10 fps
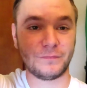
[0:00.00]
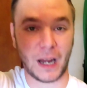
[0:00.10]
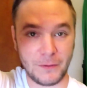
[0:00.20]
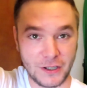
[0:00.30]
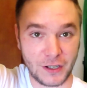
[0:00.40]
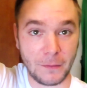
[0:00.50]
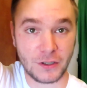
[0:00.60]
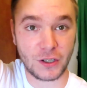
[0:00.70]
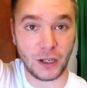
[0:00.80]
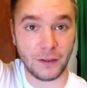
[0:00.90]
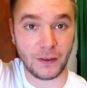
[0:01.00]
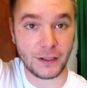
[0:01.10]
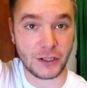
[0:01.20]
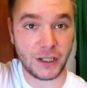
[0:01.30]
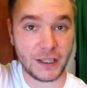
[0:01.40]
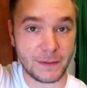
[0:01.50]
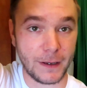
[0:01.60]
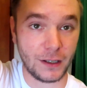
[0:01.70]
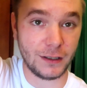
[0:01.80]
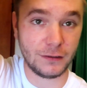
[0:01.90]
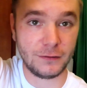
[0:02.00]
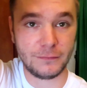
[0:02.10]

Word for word: I'm just clarifying. She did smell it.